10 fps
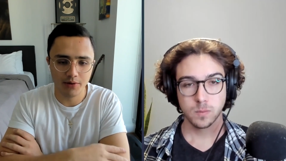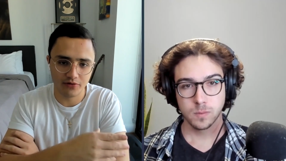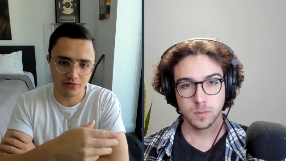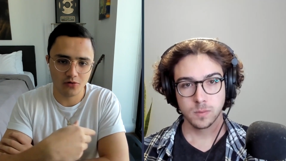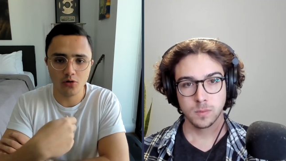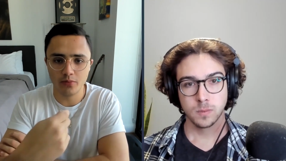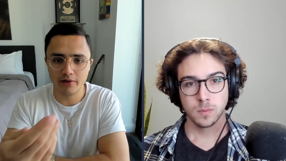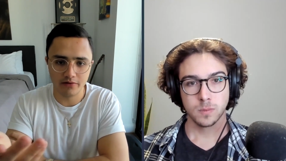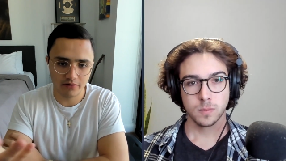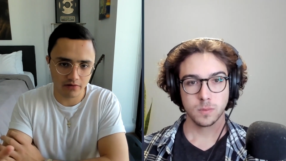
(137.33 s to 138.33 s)
Speaker 1: which is cool
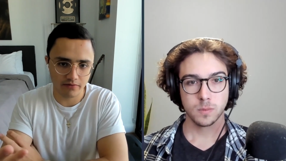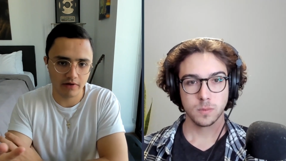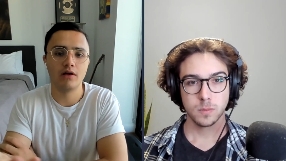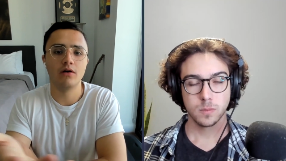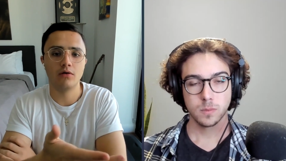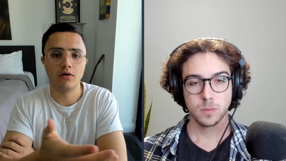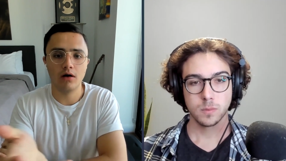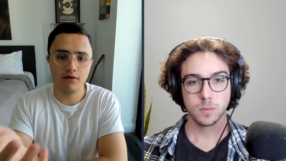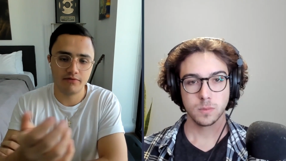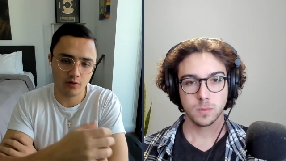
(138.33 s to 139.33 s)
because this video,
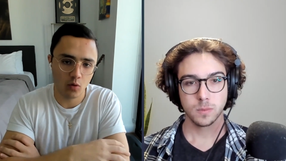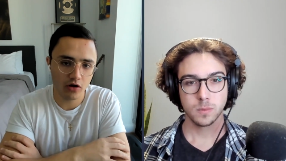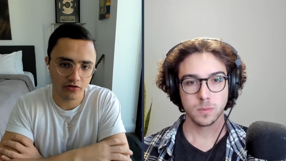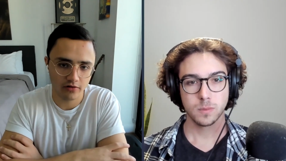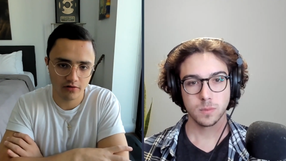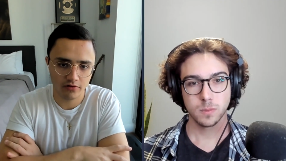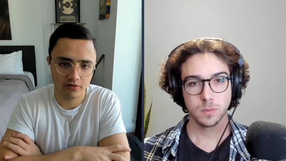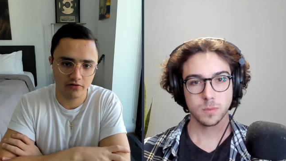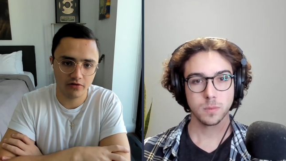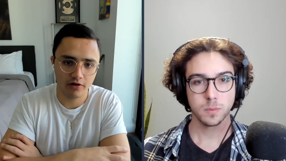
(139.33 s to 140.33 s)
uh, if you're watching this,
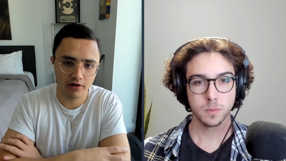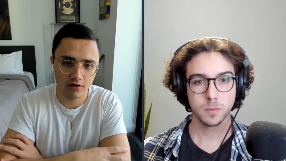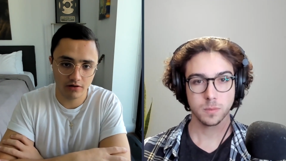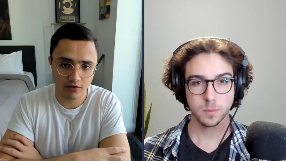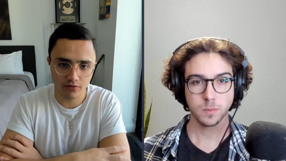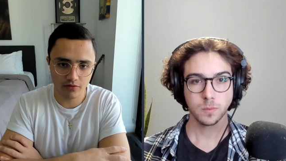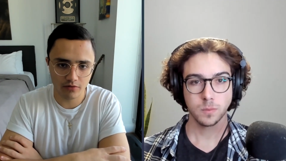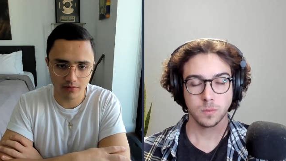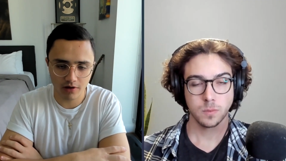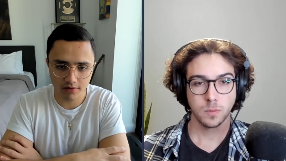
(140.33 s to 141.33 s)
you're seeing it on
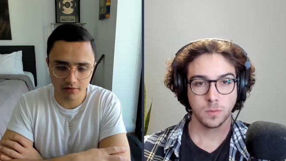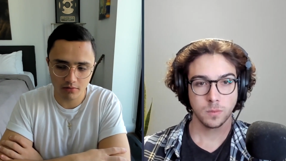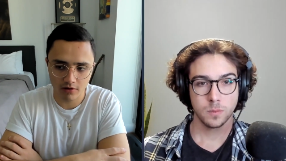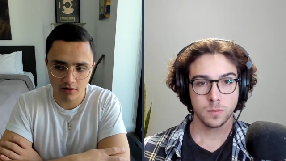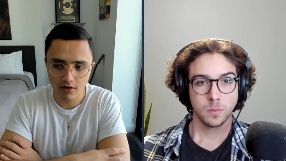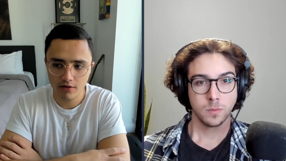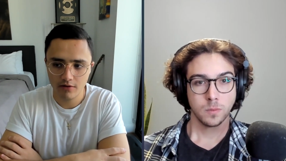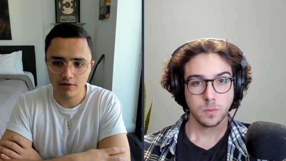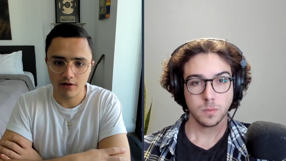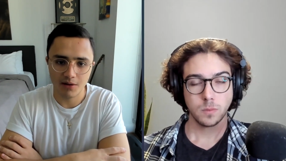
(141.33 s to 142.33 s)
YouTube, not Twitter.
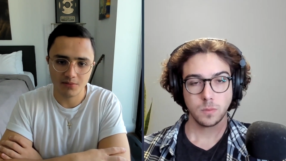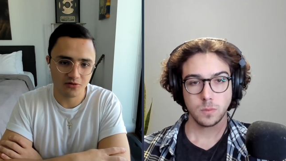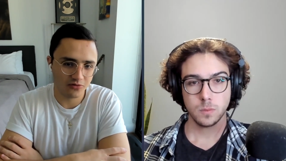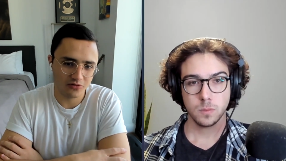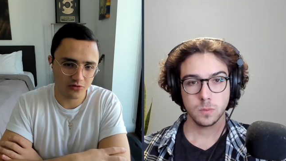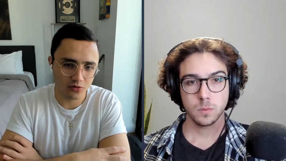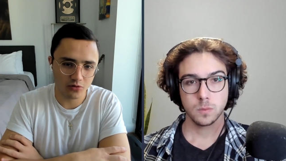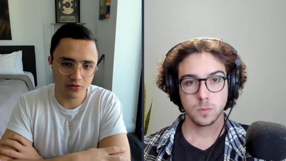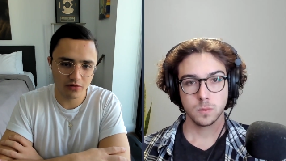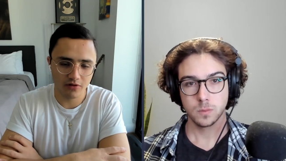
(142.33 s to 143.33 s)
Um, so it's just
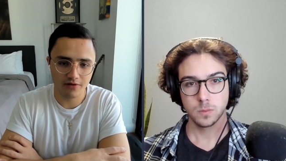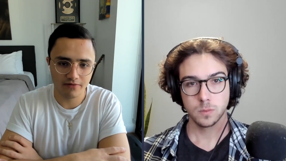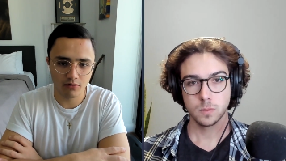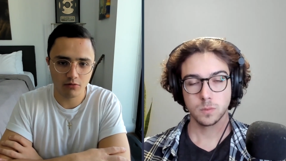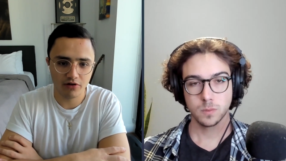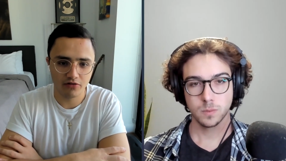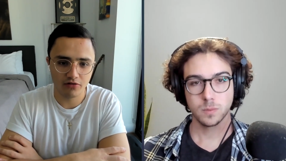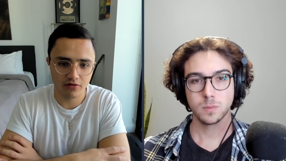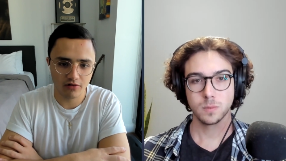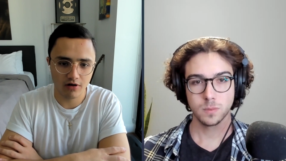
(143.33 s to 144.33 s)
cool, the different
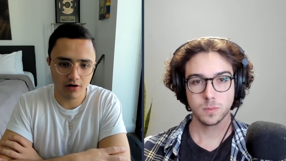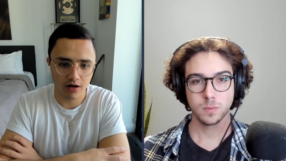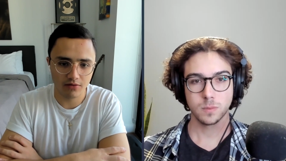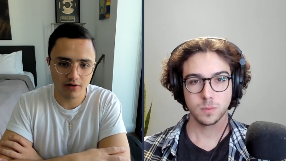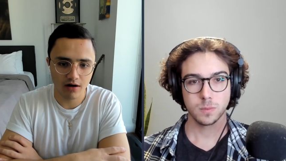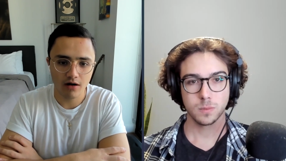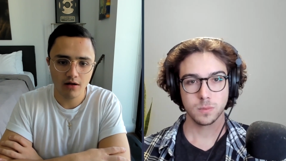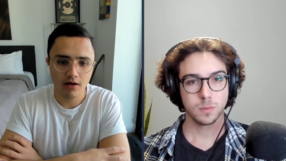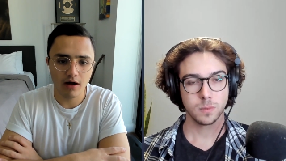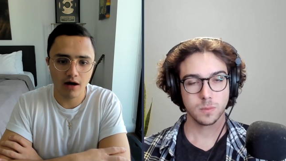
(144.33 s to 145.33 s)
reaches there are out there.
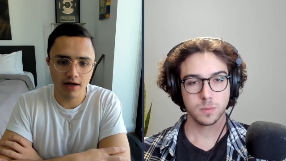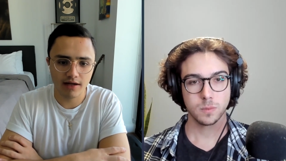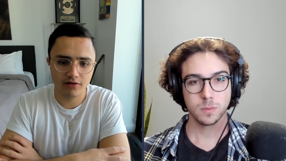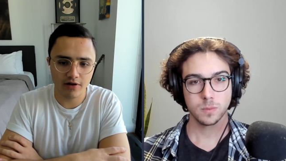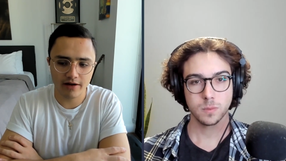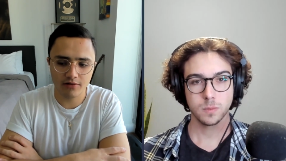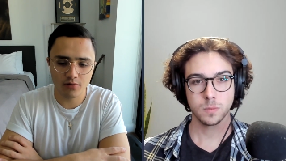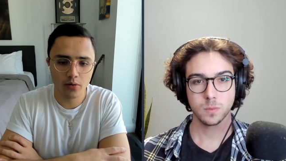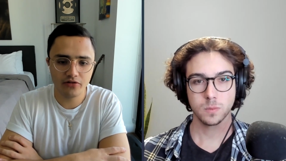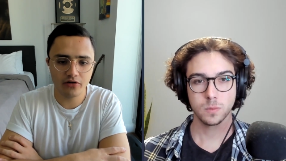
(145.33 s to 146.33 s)
Uh, and so I guess
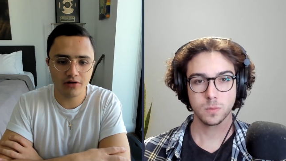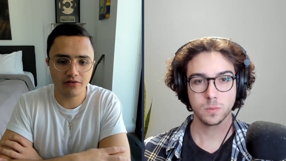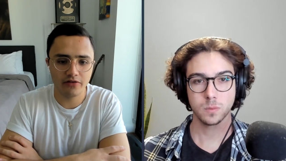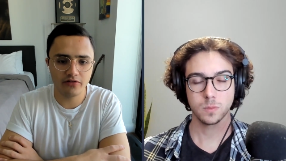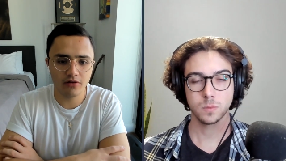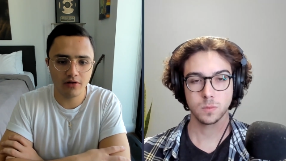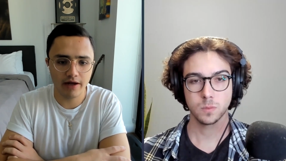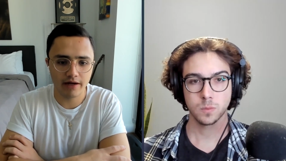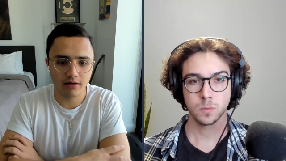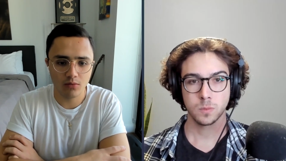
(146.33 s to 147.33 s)
what was your decision?
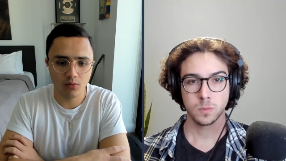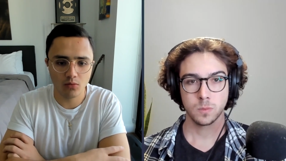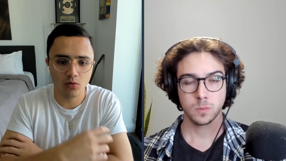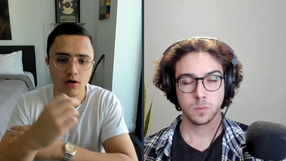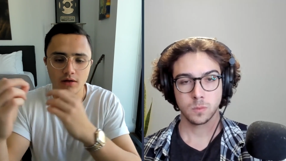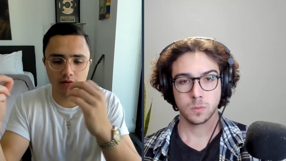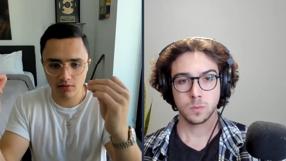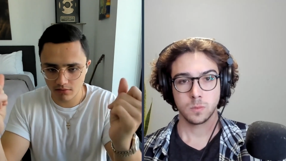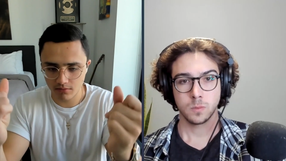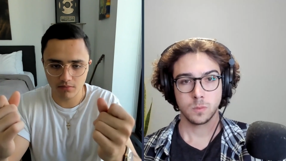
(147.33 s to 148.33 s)
Like, what
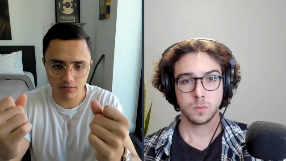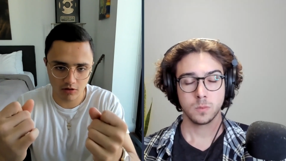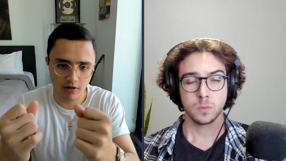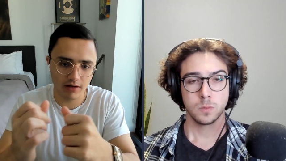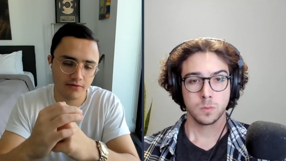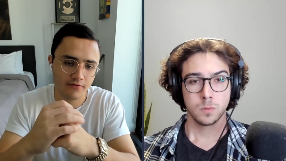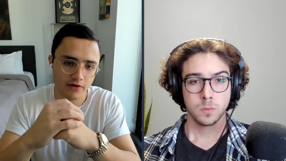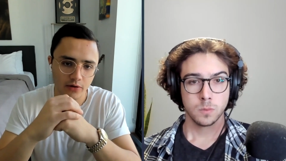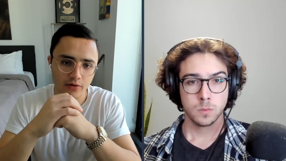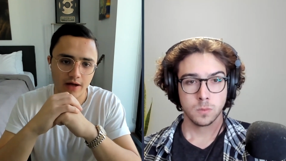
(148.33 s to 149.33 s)
clicked
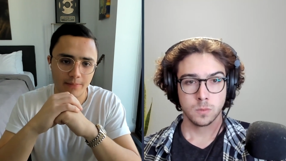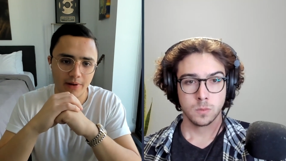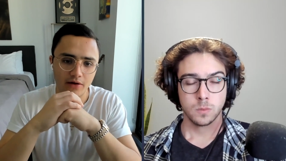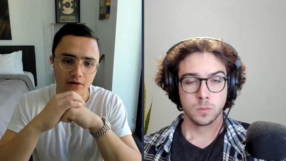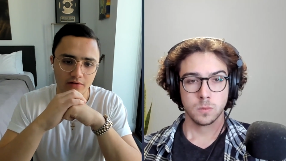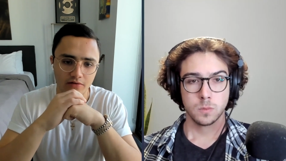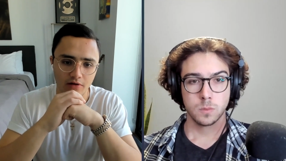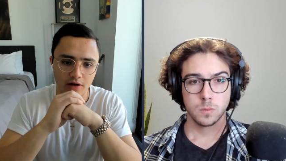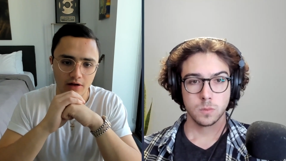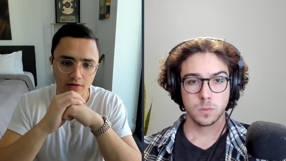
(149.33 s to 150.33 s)
for you that made you
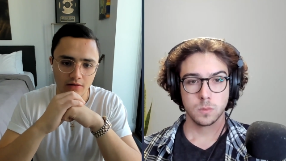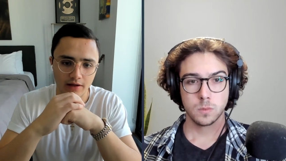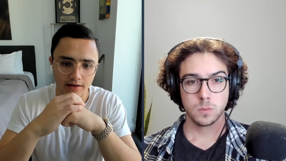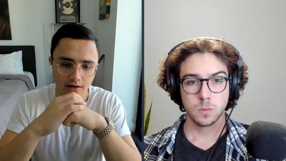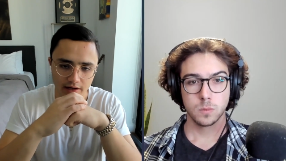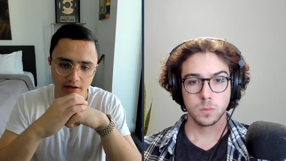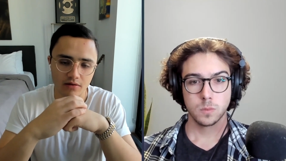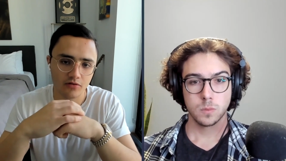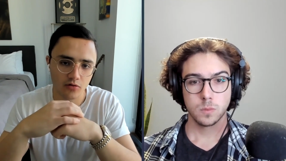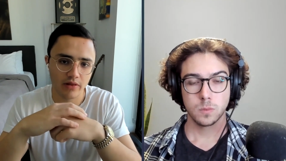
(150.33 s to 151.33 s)
decide, like, I
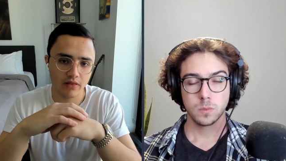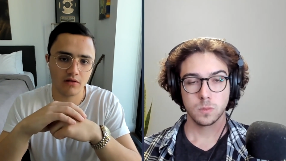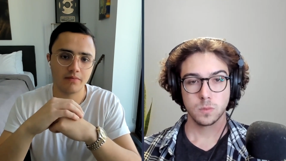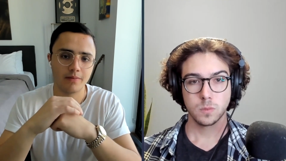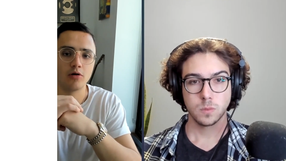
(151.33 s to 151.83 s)
need to join this